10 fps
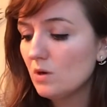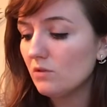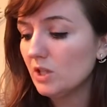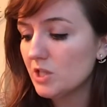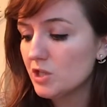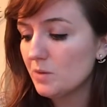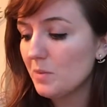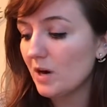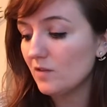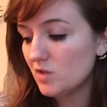Religion
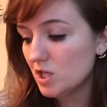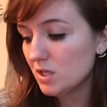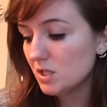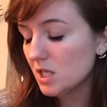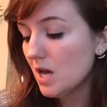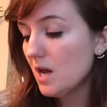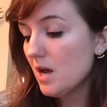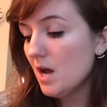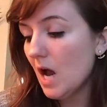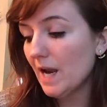pair of jeans,
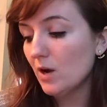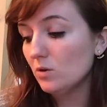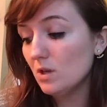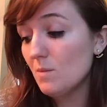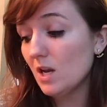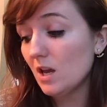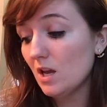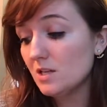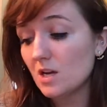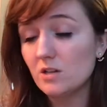and I only made
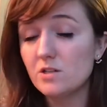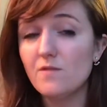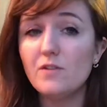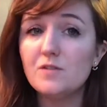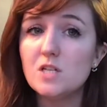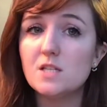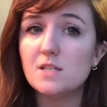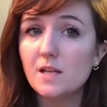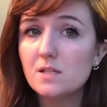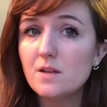
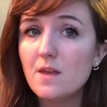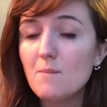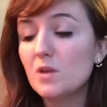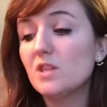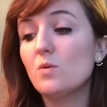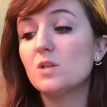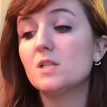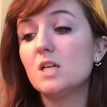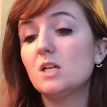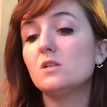$8.15 on them, but they were
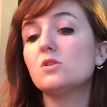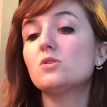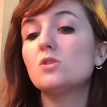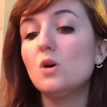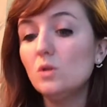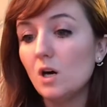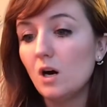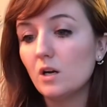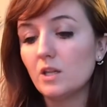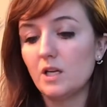sitting so
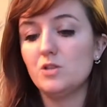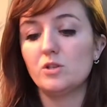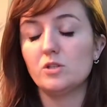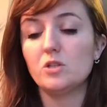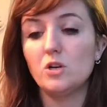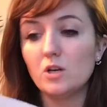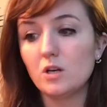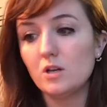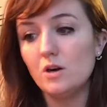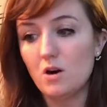long that I just took
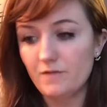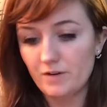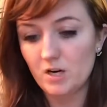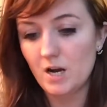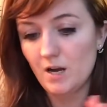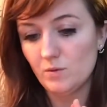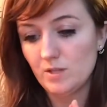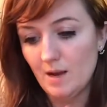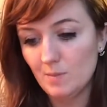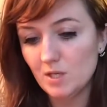the offer, and I
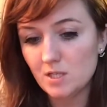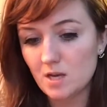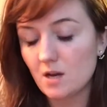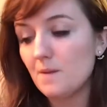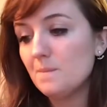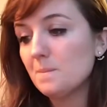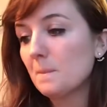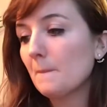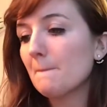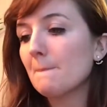was happy to take it.
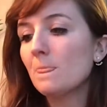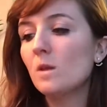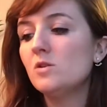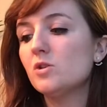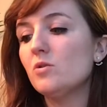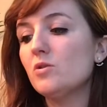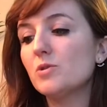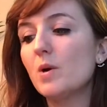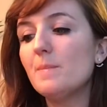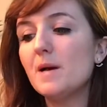So
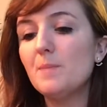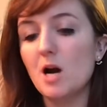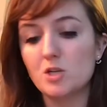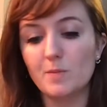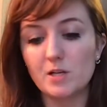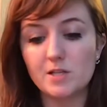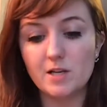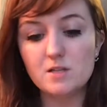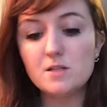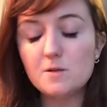those were all my Poshmark
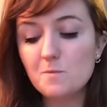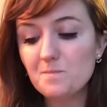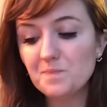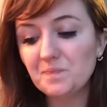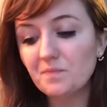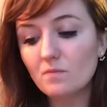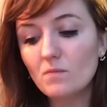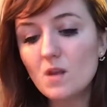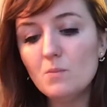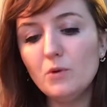sales.
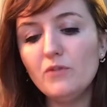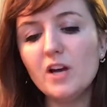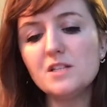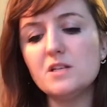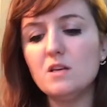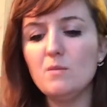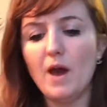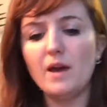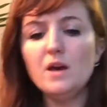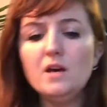Moving on to
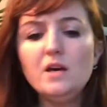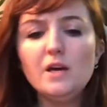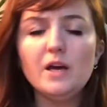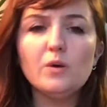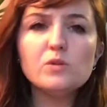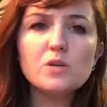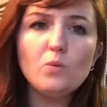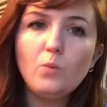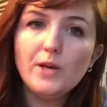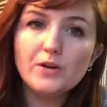eBay. It was
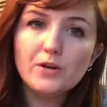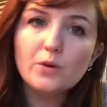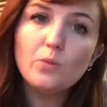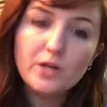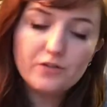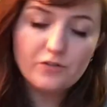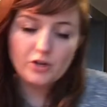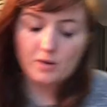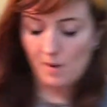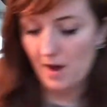a weird week
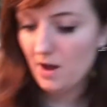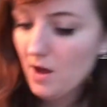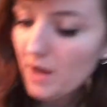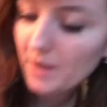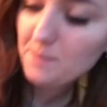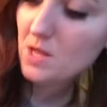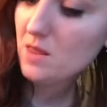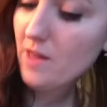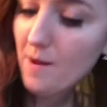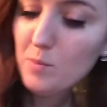eBay, and I
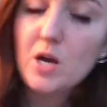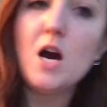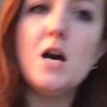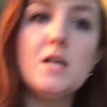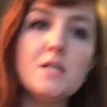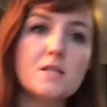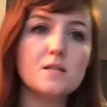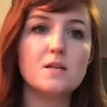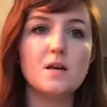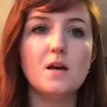mean that
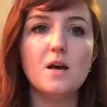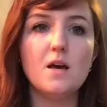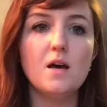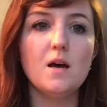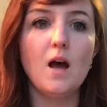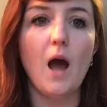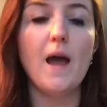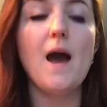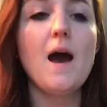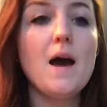because I
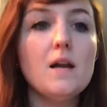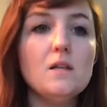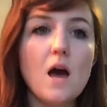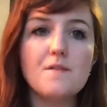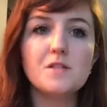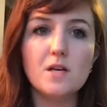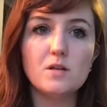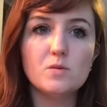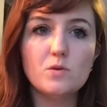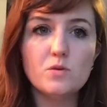had a lot of
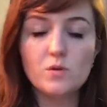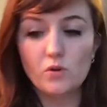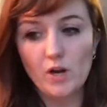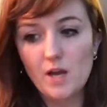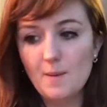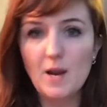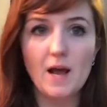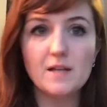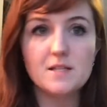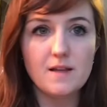sales, which was great. I mean, I
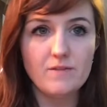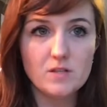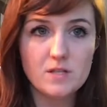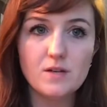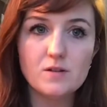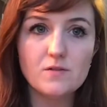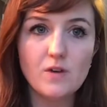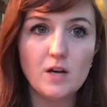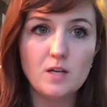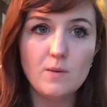had 7 sales
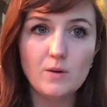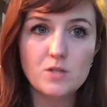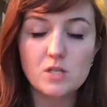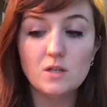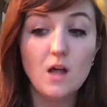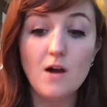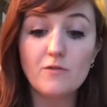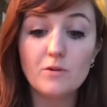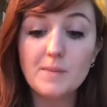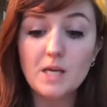on eBay, which is a lot
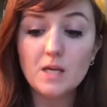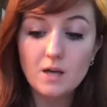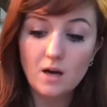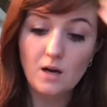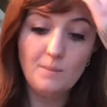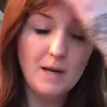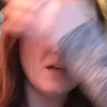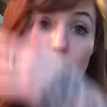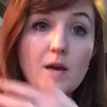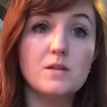for me. My
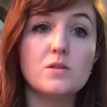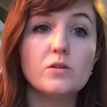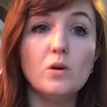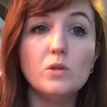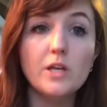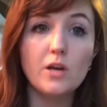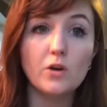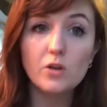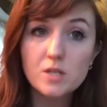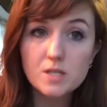eBay is slowly
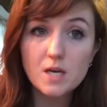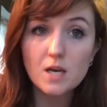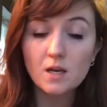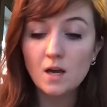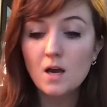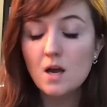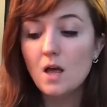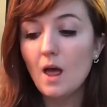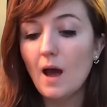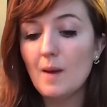increasing.
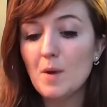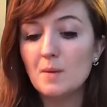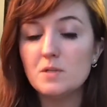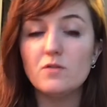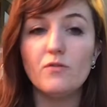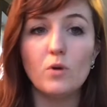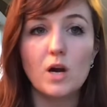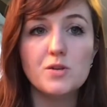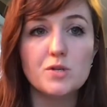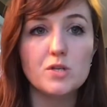I'm up to
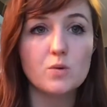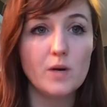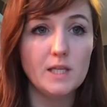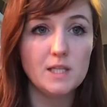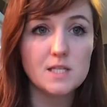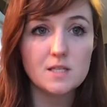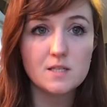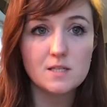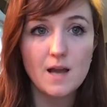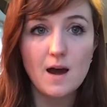420
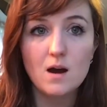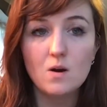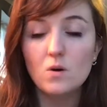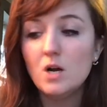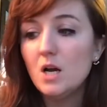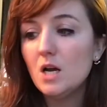listings now.